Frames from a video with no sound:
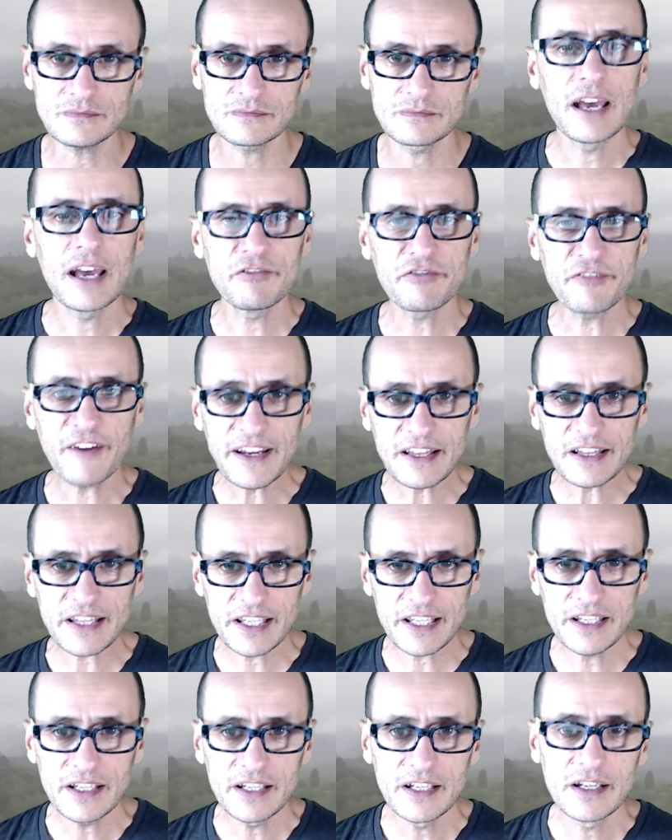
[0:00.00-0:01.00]
And
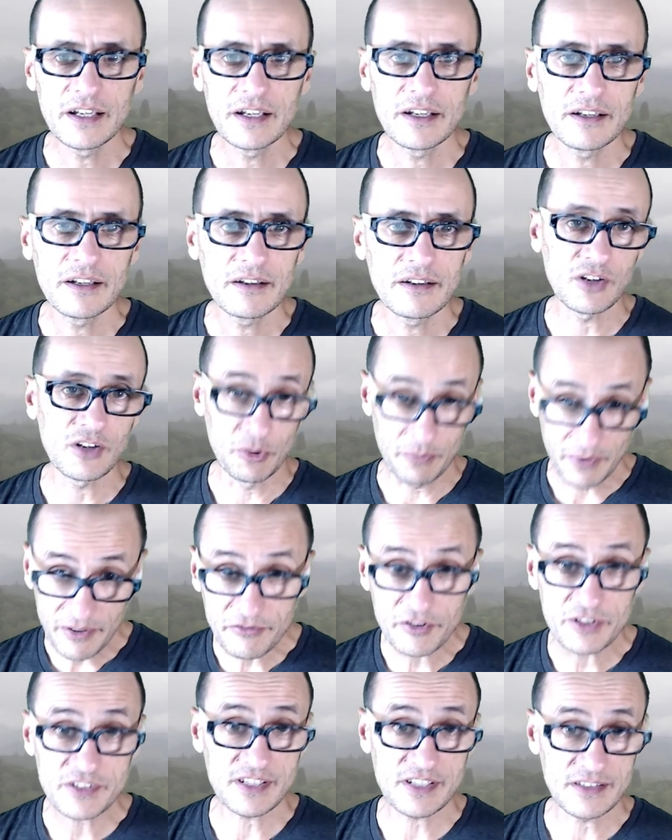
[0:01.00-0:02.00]
finally,
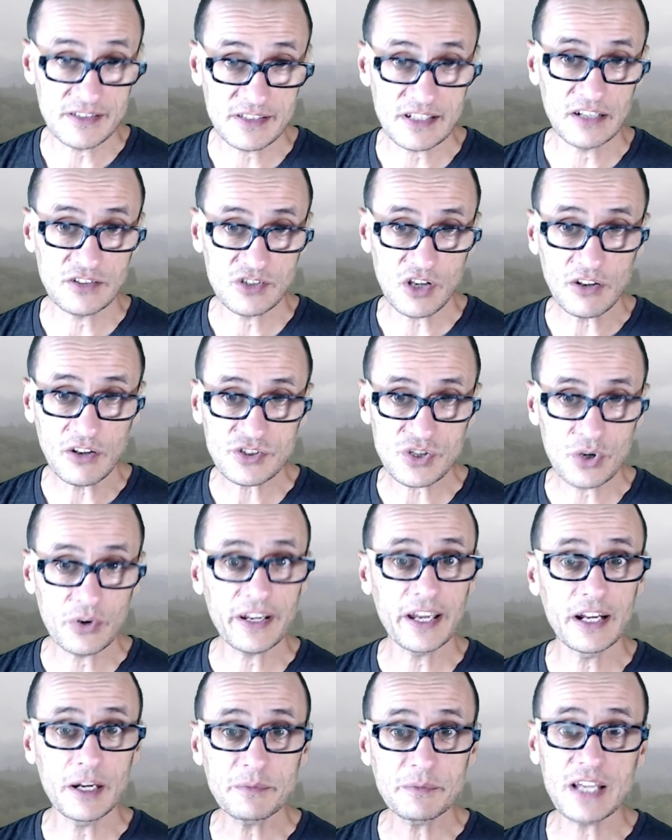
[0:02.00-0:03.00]
herbivorous insects also
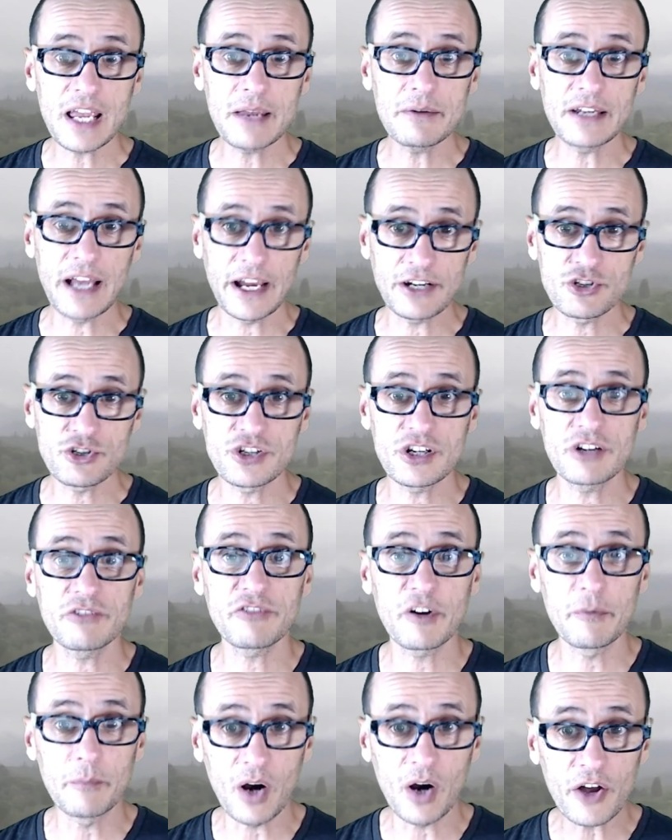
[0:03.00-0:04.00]
can obtain nitrogen
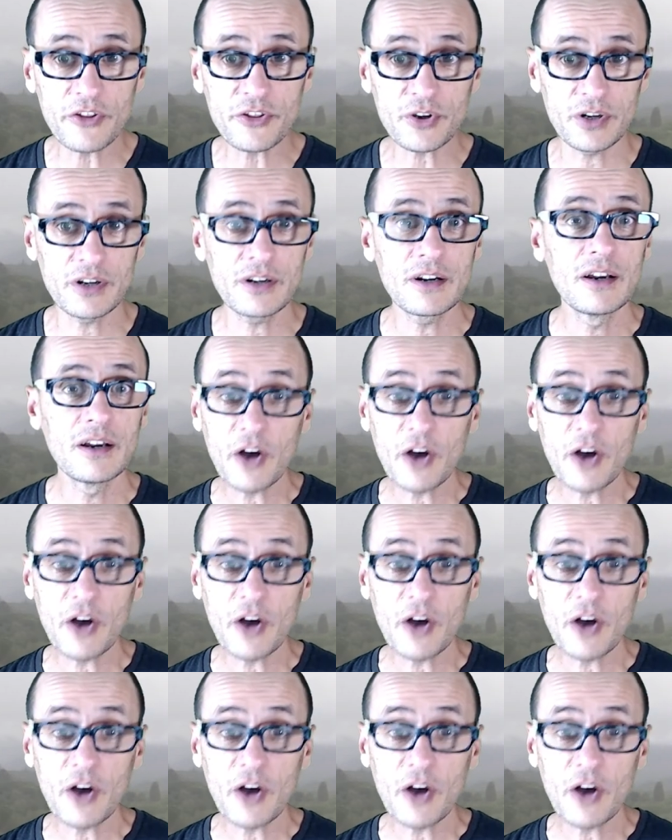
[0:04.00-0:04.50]
from other,